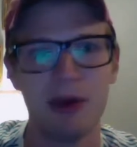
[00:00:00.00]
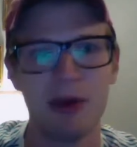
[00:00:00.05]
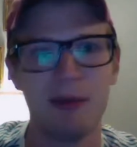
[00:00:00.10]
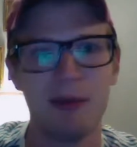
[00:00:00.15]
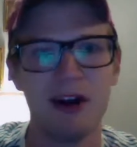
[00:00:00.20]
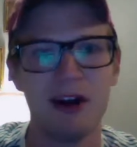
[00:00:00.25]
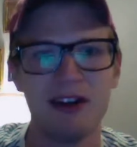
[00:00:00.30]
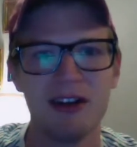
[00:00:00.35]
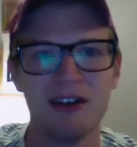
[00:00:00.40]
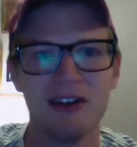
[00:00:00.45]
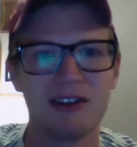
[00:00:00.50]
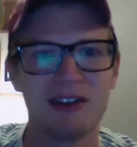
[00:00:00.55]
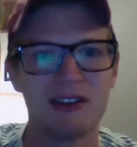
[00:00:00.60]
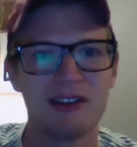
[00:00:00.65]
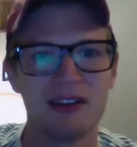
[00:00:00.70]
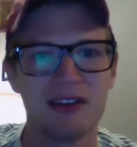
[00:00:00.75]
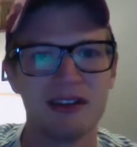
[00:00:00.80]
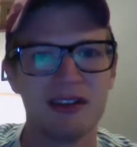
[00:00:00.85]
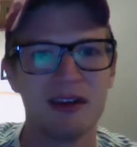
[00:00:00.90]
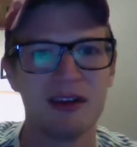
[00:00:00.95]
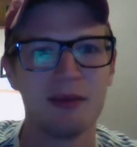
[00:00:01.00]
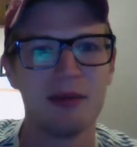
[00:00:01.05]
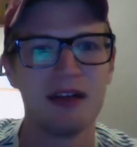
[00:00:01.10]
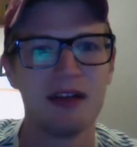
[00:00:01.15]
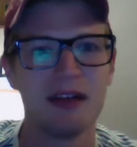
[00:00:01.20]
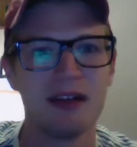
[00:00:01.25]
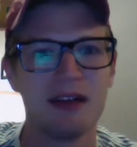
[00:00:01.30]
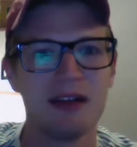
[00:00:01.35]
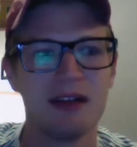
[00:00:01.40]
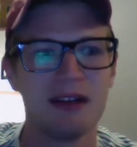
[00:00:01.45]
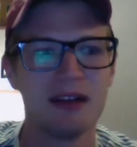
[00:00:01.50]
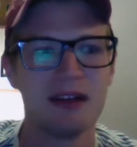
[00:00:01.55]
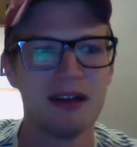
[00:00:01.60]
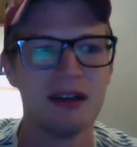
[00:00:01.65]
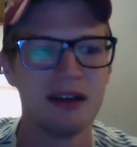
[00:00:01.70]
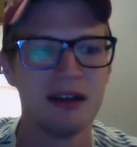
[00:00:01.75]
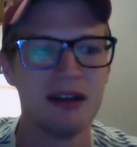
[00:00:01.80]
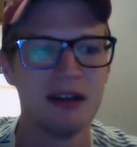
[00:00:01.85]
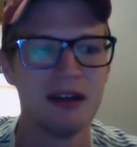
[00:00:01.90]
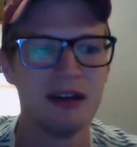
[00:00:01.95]
body. Because I mean,
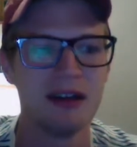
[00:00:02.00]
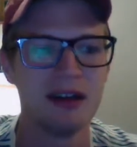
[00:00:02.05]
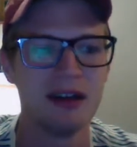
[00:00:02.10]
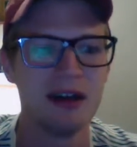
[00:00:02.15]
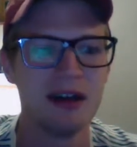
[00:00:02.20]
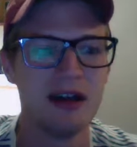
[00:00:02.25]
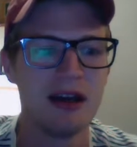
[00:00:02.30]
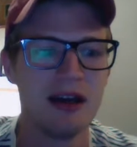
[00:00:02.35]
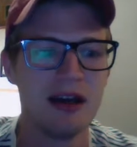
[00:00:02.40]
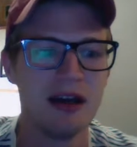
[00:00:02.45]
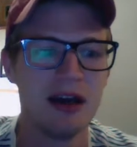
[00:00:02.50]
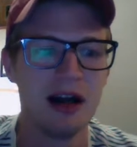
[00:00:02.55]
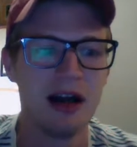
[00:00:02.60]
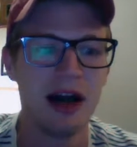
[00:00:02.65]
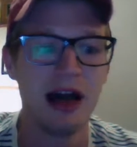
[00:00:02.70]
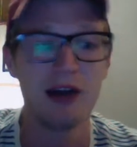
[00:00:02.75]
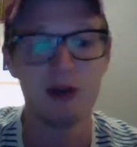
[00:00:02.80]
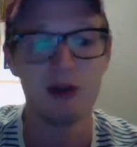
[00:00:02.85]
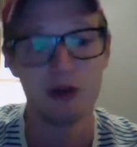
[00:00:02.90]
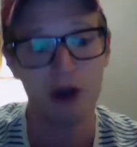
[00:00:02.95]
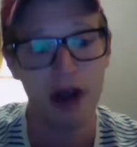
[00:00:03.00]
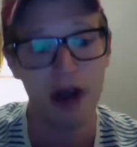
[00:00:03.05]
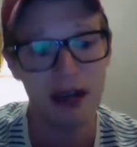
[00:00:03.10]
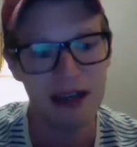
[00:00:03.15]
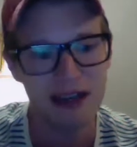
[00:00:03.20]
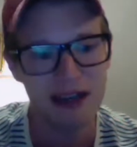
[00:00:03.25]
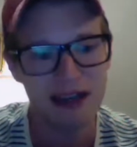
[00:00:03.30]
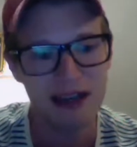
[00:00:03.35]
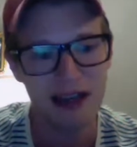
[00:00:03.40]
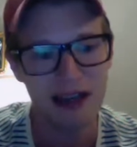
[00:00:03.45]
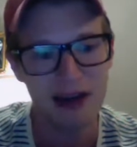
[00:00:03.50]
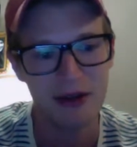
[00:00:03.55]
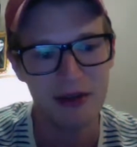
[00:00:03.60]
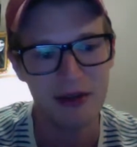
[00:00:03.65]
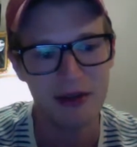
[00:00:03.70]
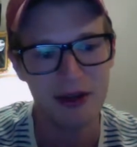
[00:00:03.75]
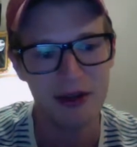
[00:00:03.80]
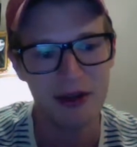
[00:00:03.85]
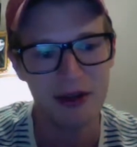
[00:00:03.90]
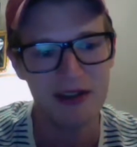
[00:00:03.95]
I try to eat
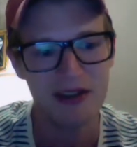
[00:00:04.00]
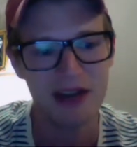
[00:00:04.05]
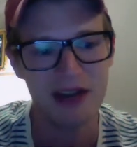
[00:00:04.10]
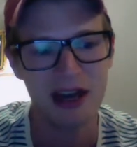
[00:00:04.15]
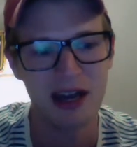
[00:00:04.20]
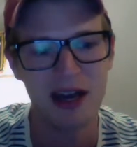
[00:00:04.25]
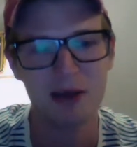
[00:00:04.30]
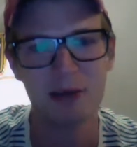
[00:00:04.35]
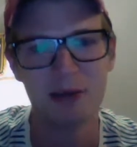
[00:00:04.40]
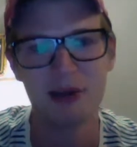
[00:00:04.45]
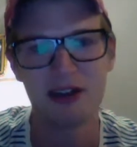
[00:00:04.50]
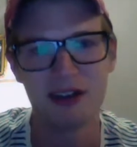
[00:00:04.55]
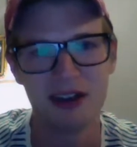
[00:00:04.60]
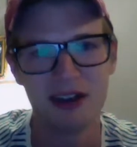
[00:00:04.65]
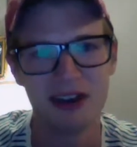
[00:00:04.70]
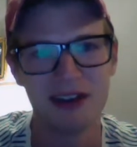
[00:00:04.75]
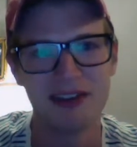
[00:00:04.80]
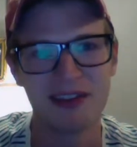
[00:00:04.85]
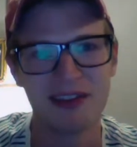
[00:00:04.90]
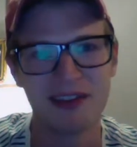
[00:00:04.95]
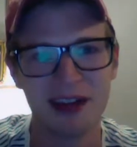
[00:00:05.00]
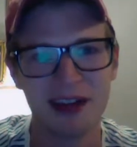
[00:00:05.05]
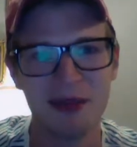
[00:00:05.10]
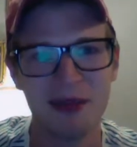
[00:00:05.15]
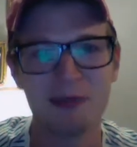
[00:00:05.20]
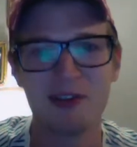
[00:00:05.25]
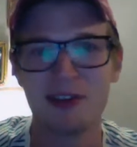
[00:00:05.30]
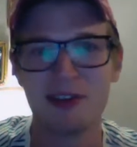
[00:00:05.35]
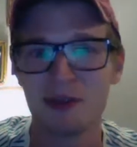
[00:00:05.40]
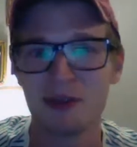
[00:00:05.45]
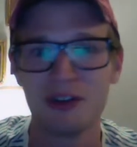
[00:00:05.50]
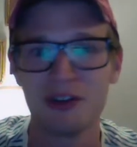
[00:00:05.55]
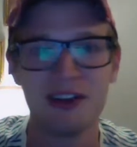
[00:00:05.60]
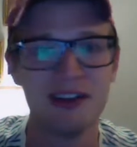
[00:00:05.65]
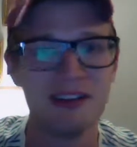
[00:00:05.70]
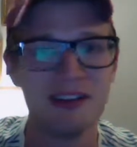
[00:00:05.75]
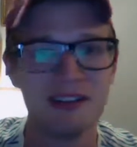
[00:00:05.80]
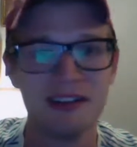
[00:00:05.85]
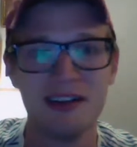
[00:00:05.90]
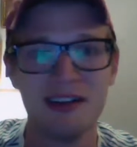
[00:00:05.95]
healthy all the time, but a lot of the times it's really
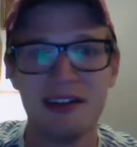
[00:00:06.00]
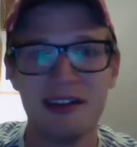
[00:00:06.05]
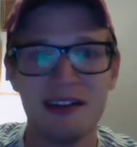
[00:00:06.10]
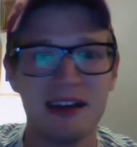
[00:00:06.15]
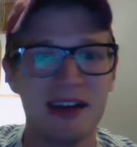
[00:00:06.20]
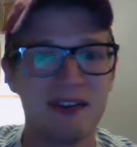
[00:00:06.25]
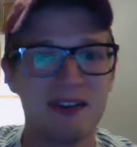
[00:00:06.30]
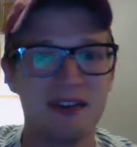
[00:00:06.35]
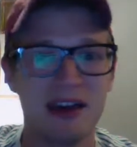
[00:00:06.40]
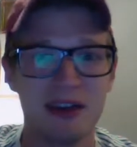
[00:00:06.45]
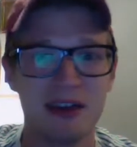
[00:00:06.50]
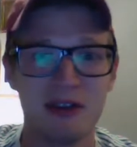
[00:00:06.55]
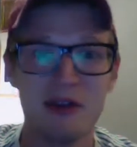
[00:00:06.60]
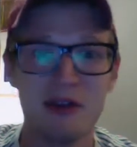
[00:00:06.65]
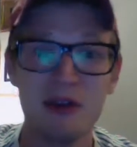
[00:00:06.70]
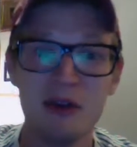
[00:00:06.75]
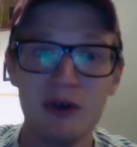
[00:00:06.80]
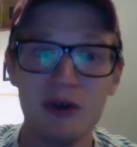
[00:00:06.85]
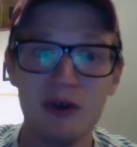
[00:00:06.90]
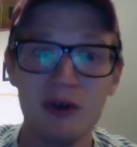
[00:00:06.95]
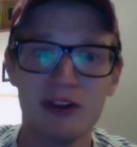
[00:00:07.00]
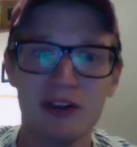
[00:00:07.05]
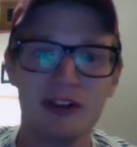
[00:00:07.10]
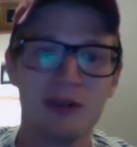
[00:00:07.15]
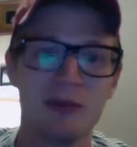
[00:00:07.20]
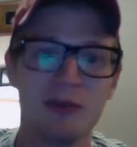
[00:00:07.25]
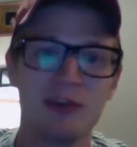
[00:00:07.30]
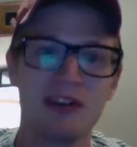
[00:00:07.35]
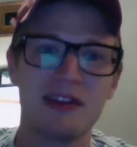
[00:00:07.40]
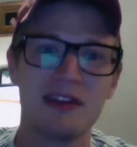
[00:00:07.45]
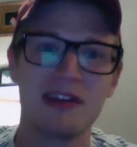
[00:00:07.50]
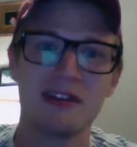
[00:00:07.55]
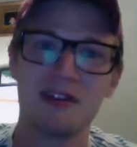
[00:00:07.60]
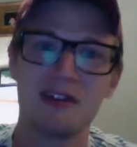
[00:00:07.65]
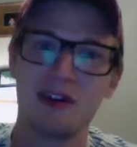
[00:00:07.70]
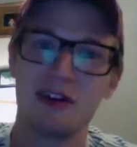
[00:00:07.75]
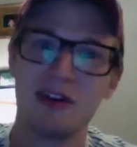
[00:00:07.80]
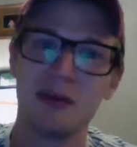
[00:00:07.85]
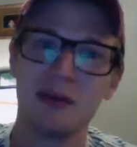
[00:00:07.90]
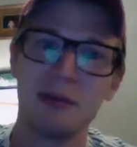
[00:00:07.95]
easy to eat like fast food or something that's
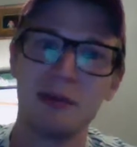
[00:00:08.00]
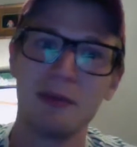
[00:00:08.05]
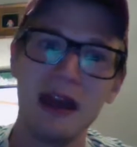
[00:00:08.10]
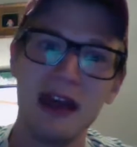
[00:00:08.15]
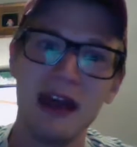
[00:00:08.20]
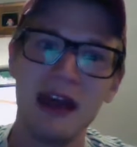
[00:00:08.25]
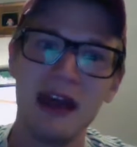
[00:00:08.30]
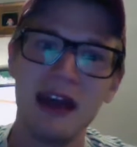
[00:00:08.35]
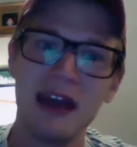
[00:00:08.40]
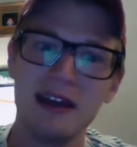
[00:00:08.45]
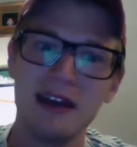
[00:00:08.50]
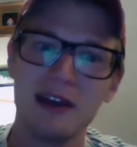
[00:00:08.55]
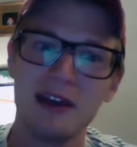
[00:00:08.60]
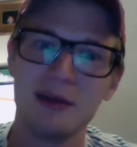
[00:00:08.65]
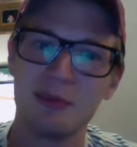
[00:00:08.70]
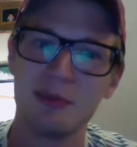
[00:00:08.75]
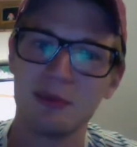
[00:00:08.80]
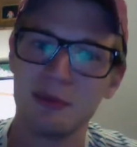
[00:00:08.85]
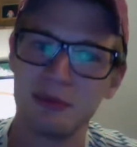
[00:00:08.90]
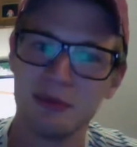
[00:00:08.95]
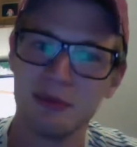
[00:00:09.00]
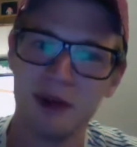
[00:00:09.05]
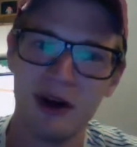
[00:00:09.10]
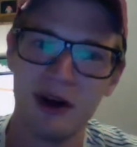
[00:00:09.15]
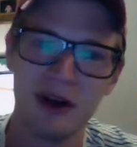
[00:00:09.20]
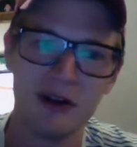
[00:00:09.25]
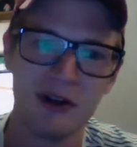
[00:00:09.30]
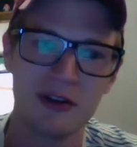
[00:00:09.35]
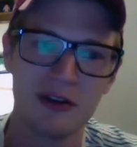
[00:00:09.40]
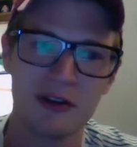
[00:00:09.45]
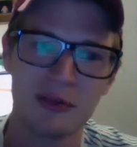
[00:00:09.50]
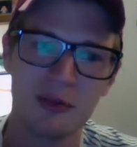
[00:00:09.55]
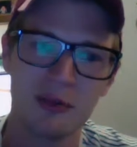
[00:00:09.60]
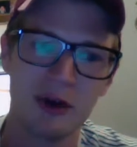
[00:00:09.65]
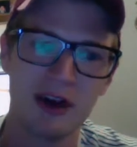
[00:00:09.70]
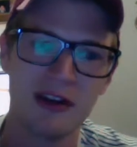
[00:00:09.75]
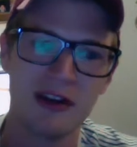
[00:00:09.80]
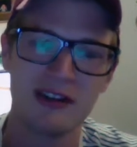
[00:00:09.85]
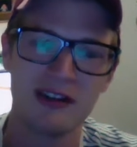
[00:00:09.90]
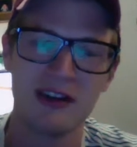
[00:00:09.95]
already made and all this
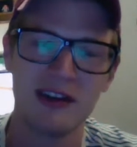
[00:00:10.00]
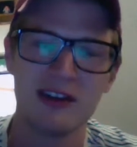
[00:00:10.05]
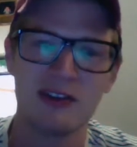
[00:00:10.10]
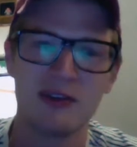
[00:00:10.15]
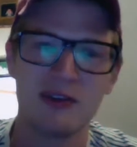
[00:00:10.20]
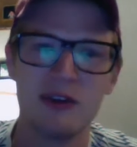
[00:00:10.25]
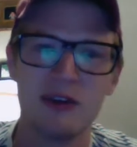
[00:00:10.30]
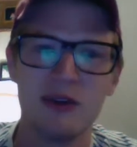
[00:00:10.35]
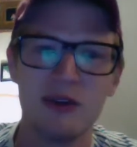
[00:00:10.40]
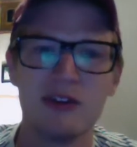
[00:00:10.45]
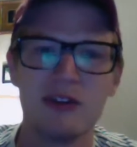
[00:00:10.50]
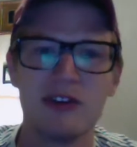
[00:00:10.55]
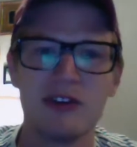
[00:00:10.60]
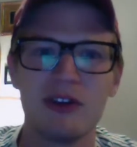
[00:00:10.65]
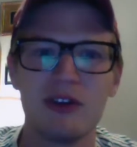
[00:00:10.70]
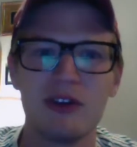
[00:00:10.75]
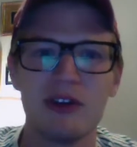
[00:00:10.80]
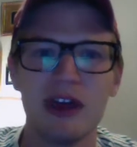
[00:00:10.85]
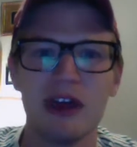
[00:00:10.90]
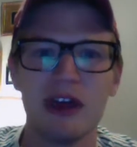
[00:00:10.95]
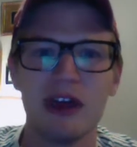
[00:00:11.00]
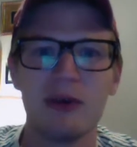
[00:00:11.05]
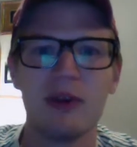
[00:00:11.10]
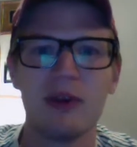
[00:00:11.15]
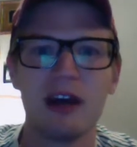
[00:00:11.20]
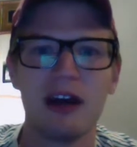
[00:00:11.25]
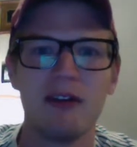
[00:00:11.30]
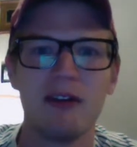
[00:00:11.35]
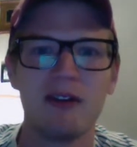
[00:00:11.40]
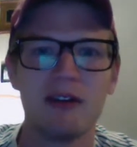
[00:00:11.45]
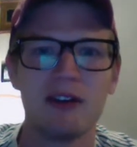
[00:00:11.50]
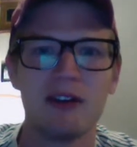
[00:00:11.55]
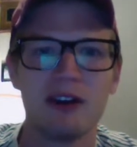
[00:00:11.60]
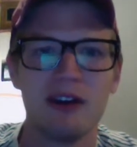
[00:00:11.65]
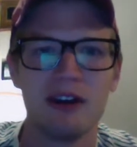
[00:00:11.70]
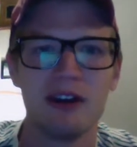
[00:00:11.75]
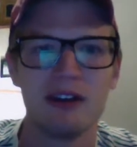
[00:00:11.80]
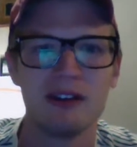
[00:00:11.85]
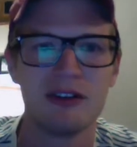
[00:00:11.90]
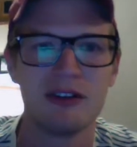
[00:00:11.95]
processed food. So like whenever there
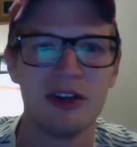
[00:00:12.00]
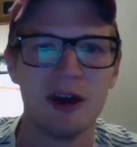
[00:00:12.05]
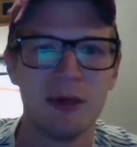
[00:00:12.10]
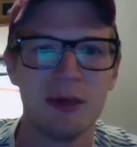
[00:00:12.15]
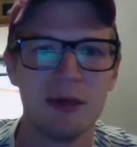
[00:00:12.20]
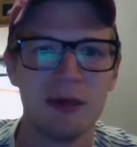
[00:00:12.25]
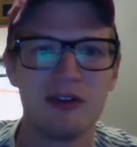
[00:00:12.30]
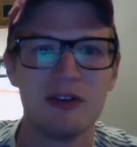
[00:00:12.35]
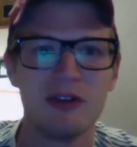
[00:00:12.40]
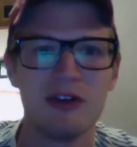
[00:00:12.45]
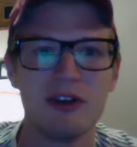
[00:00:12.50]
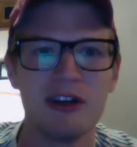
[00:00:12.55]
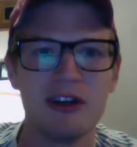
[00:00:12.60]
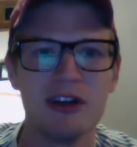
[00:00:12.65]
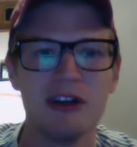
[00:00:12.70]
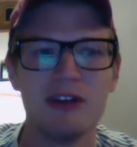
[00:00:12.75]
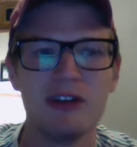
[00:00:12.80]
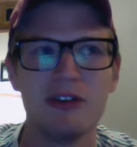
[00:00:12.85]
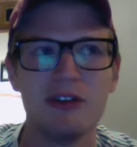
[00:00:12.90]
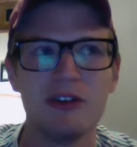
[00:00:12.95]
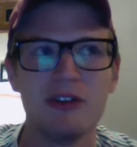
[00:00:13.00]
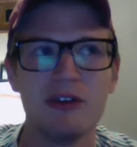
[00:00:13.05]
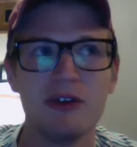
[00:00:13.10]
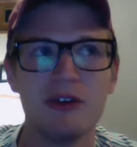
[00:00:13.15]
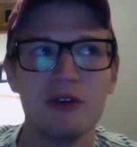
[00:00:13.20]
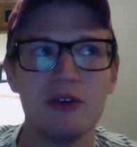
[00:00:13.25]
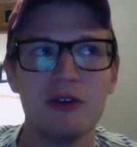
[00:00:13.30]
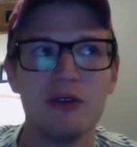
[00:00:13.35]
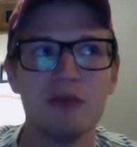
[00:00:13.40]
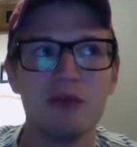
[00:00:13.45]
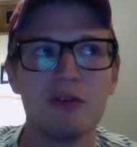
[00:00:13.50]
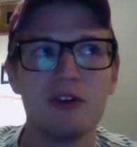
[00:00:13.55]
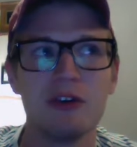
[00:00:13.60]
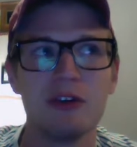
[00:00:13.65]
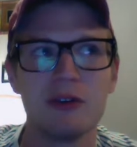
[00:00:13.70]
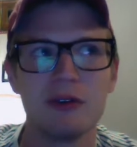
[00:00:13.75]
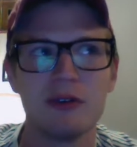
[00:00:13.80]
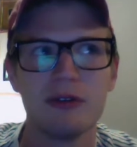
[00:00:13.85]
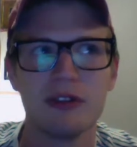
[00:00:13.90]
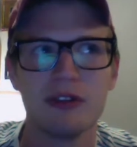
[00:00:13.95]
is an opportunity to
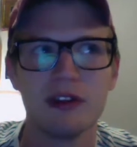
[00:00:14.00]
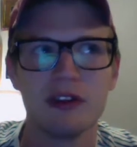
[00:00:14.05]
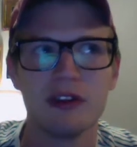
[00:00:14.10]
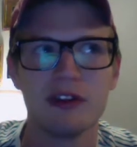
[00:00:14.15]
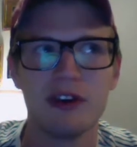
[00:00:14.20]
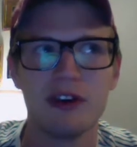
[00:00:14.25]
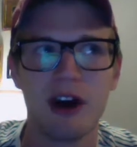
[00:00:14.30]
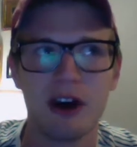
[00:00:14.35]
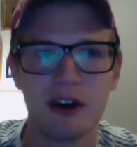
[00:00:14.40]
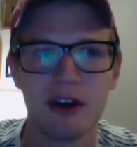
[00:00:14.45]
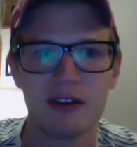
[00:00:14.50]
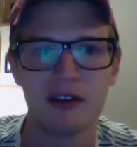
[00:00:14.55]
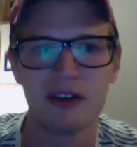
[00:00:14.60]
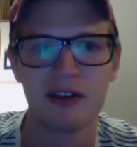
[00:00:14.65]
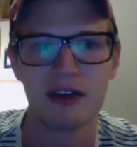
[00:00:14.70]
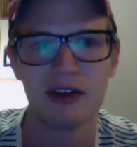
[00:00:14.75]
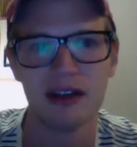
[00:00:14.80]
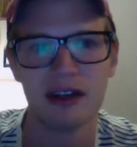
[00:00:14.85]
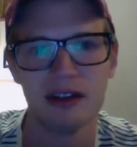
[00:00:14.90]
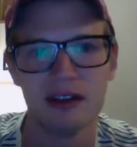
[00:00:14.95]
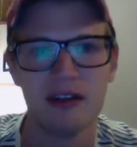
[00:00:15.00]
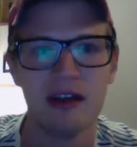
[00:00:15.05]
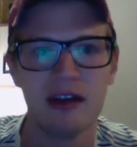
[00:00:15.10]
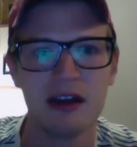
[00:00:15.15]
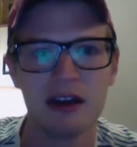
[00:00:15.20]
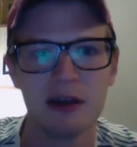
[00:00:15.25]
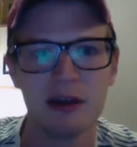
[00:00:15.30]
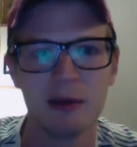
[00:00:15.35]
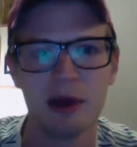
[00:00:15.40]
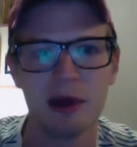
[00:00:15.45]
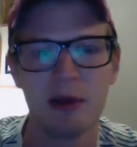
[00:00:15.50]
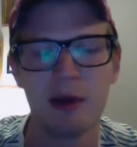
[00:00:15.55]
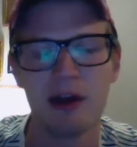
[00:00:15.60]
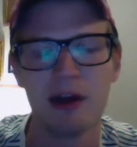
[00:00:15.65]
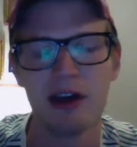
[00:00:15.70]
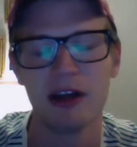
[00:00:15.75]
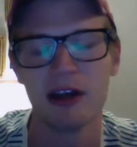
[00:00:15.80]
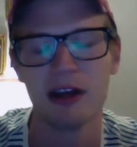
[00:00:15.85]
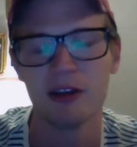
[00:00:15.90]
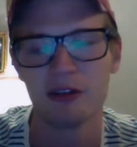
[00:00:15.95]
reduce the toxic intake in my
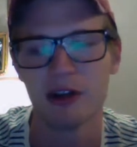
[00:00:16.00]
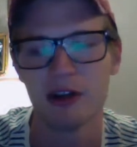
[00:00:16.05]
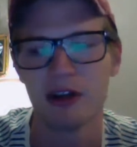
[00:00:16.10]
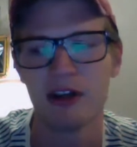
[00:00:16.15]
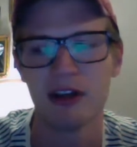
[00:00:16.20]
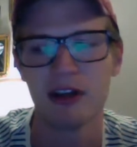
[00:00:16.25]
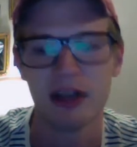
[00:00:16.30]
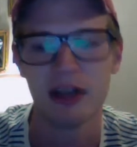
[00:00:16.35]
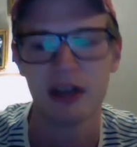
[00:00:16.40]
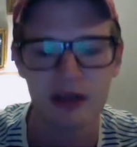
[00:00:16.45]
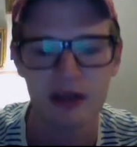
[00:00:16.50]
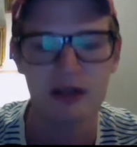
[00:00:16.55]
body, I try to like